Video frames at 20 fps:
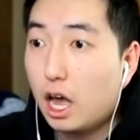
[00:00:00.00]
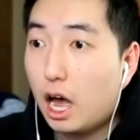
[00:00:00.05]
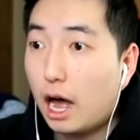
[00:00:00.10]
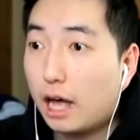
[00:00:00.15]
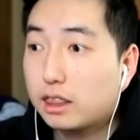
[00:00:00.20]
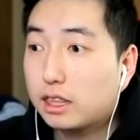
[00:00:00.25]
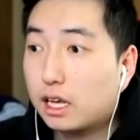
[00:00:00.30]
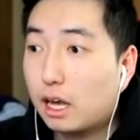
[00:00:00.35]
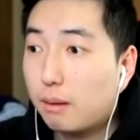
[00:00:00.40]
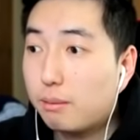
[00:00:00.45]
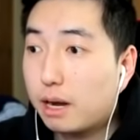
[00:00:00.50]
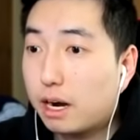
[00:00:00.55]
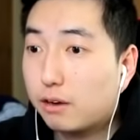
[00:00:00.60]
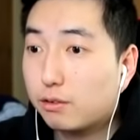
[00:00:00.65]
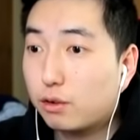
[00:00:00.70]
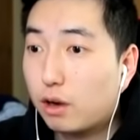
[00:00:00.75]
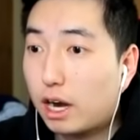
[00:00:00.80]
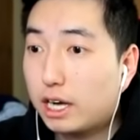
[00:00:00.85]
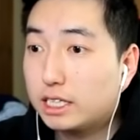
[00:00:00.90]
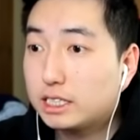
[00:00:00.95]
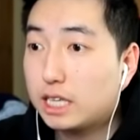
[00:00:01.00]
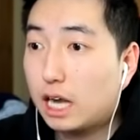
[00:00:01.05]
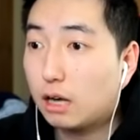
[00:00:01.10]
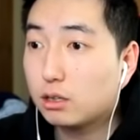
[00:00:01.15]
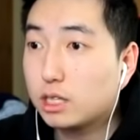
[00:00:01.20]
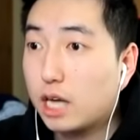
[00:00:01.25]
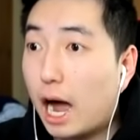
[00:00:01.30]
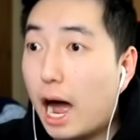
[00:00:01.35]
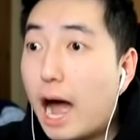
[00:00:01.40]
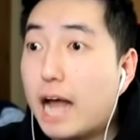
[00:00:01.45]
I think I'm out of Granny's
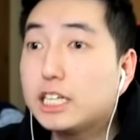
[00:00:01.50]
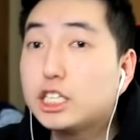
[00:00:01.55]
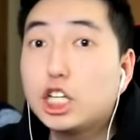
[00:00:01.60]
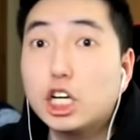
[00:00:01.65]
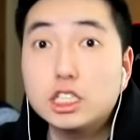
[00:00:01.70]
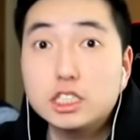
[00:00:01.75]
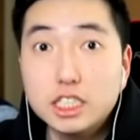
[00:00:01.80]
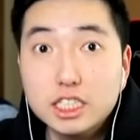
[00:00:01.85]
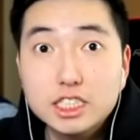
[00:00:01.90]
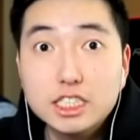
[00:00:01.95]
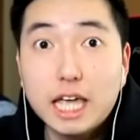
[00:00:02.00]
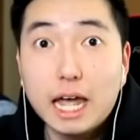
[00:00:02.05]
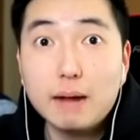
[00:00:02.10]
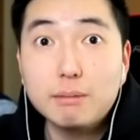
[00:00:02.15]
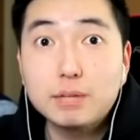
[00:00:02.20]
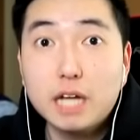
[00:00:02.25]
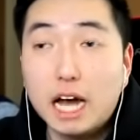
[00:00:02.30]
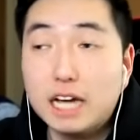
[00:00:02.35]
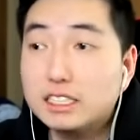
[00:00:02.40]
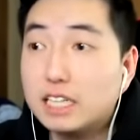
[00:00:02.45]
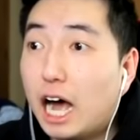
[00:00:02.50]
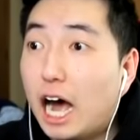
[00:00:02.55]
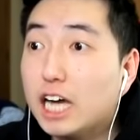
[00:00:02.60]
house. I just escaped, guys.